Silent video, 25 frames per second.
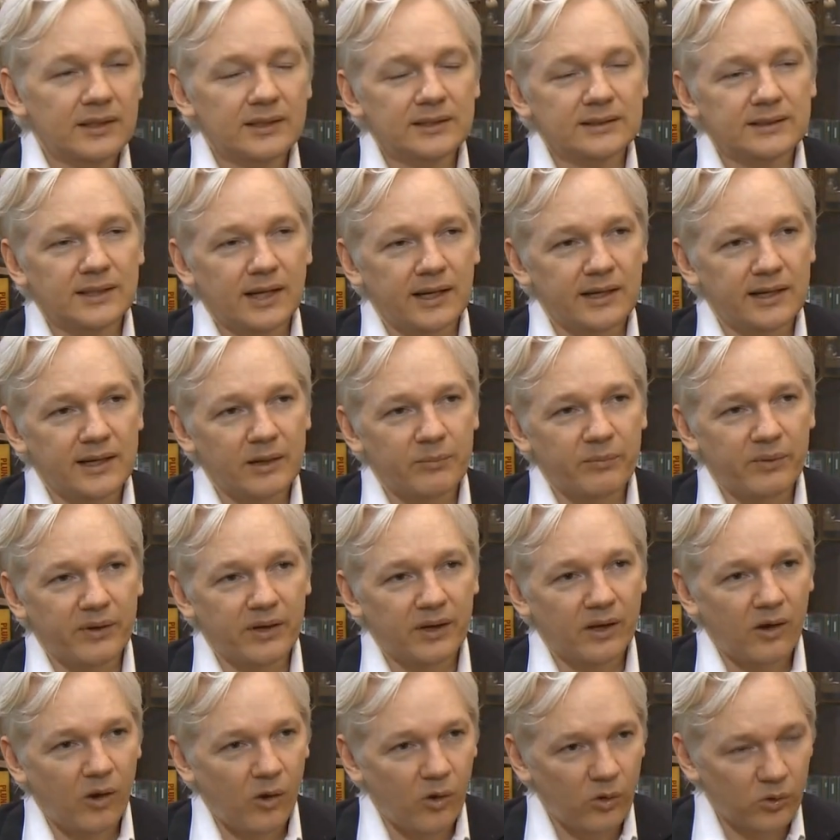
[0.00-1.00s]
Started up
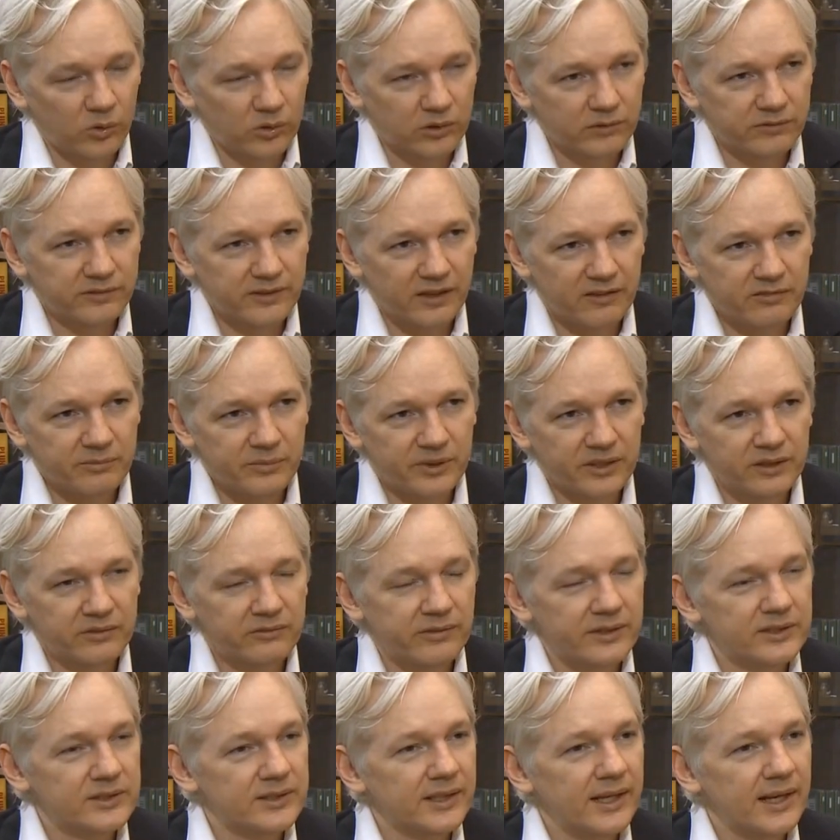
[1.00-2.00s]
a whole of government
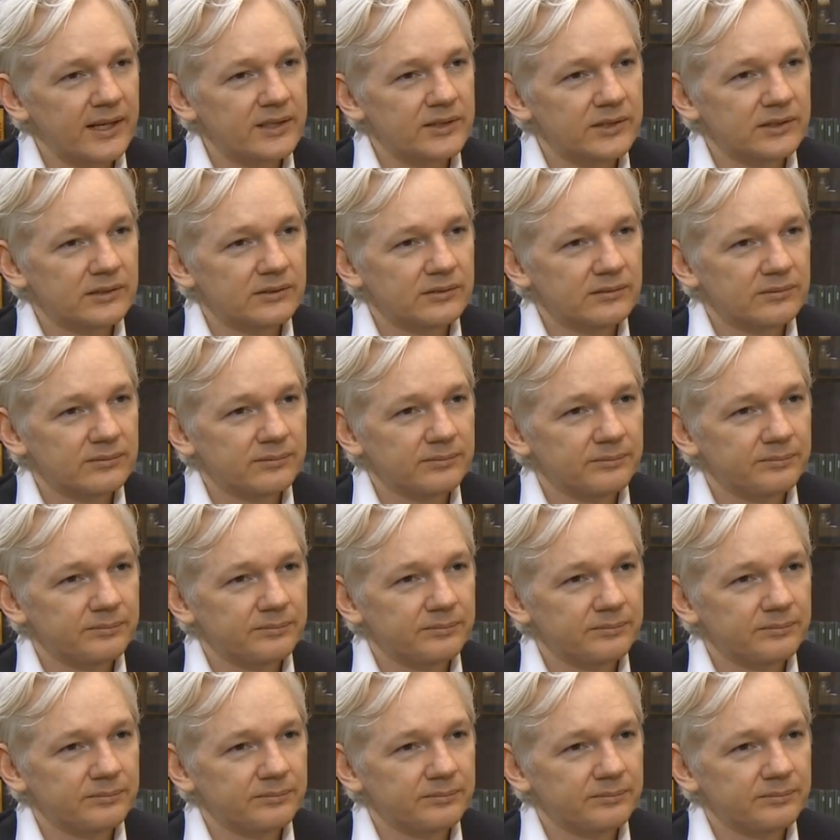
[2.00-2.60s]
investigation